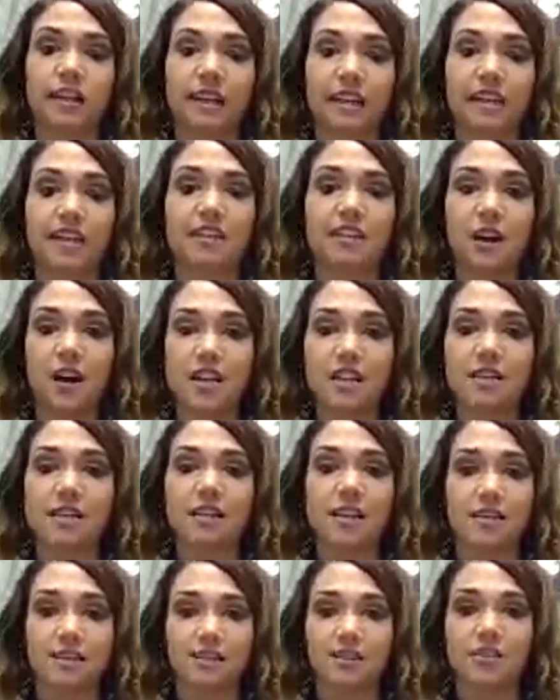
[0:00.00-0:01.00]
You're going to get
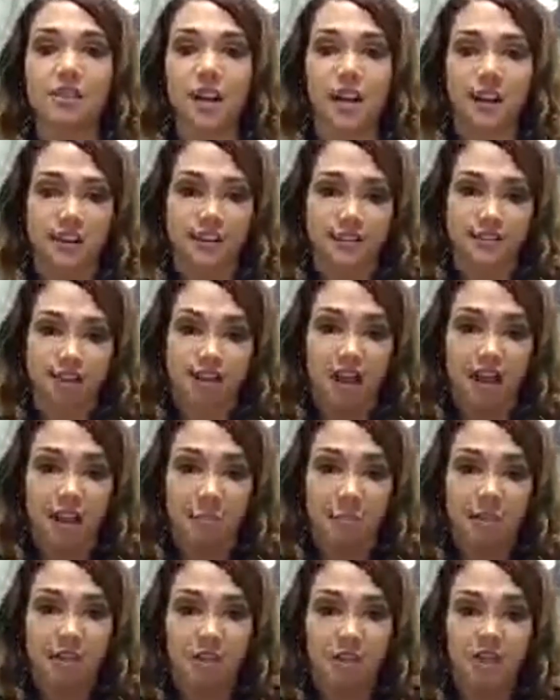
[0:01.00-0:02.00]
exhausted
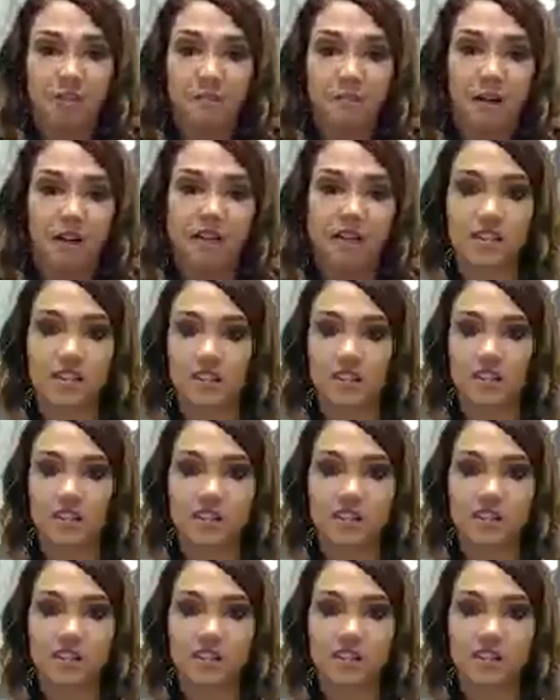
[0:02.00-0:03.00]
trying to push this person
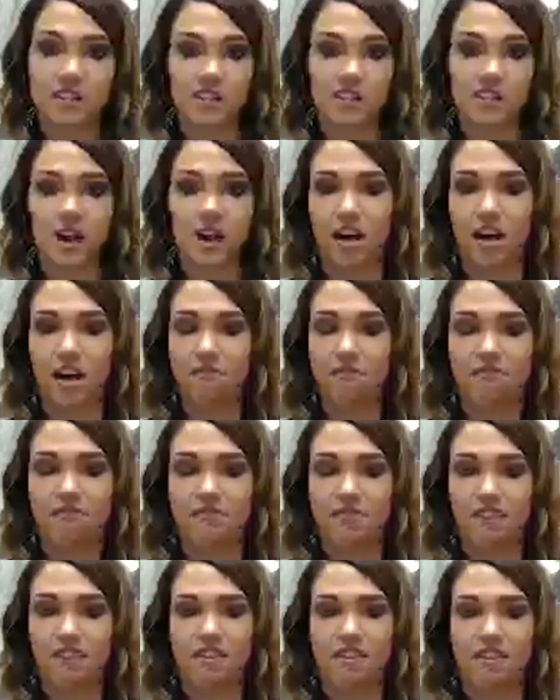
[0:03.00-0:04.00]
that's just not
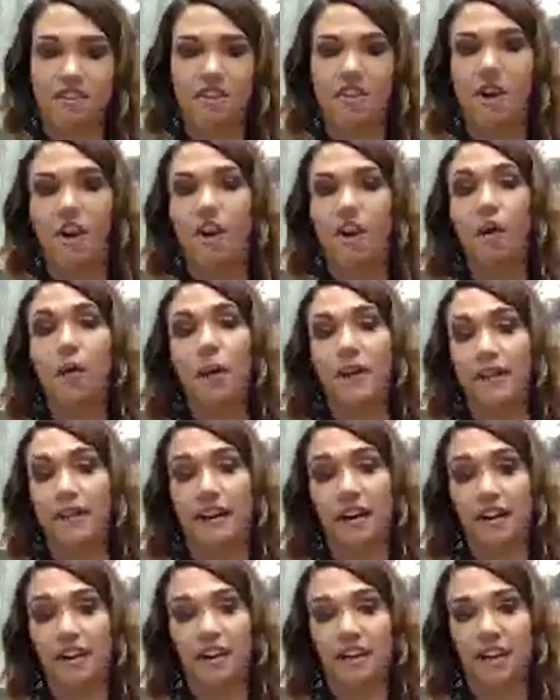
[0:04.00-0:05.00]
going
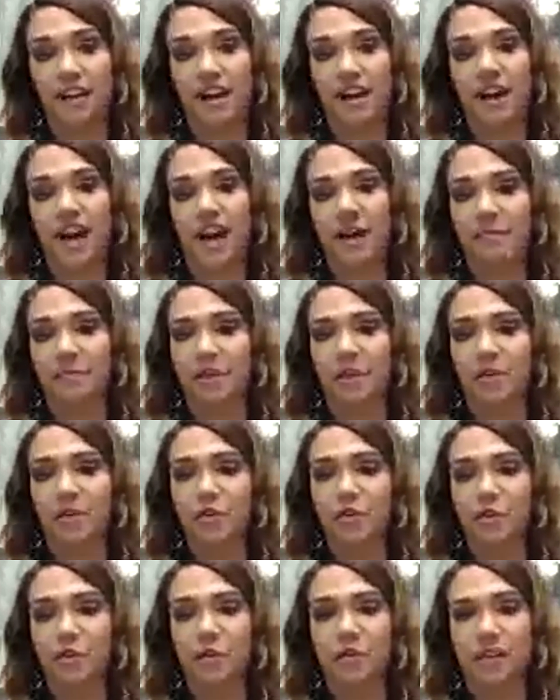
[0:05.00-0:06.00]
there.
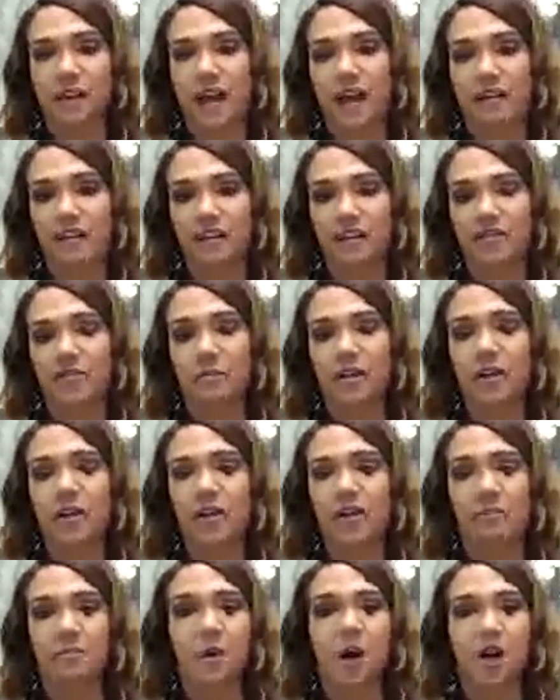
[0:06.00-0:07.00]
True talent, we
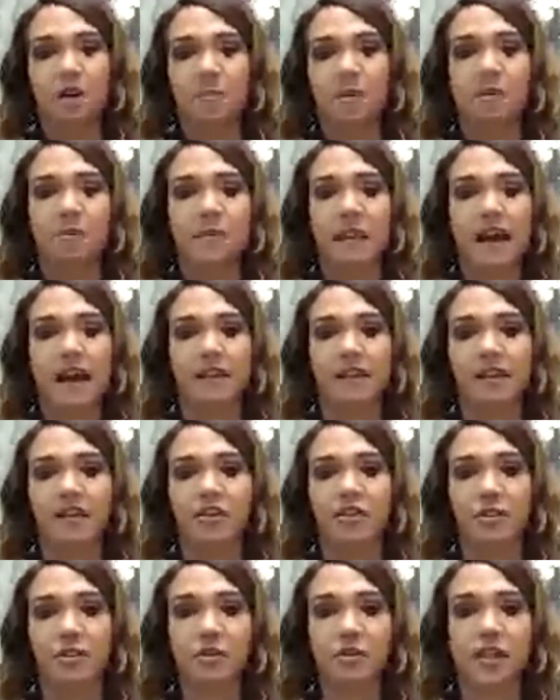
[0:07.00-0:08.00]
call it bottom-up
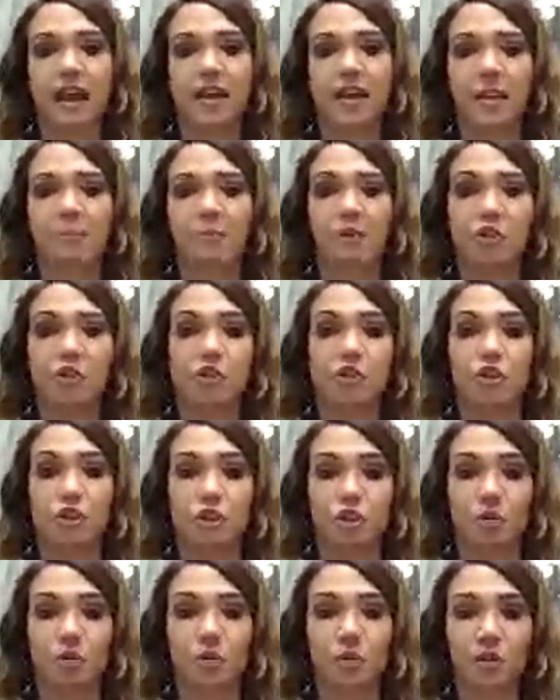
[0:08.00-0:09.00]
talent. True talent
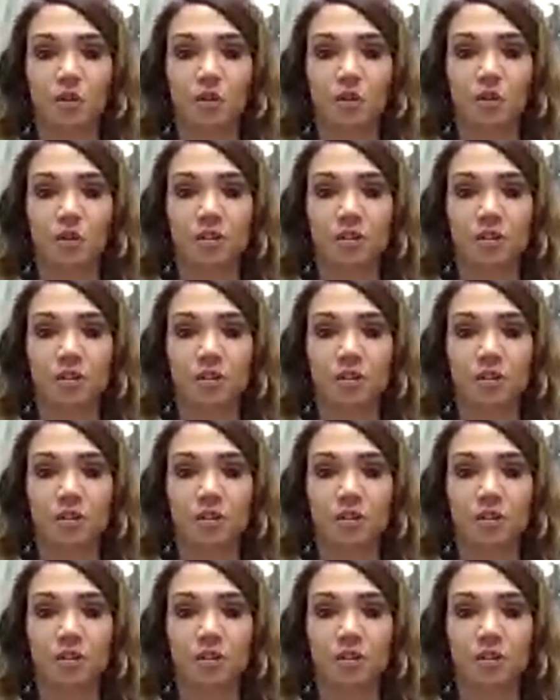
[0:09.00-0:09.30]
pushes you.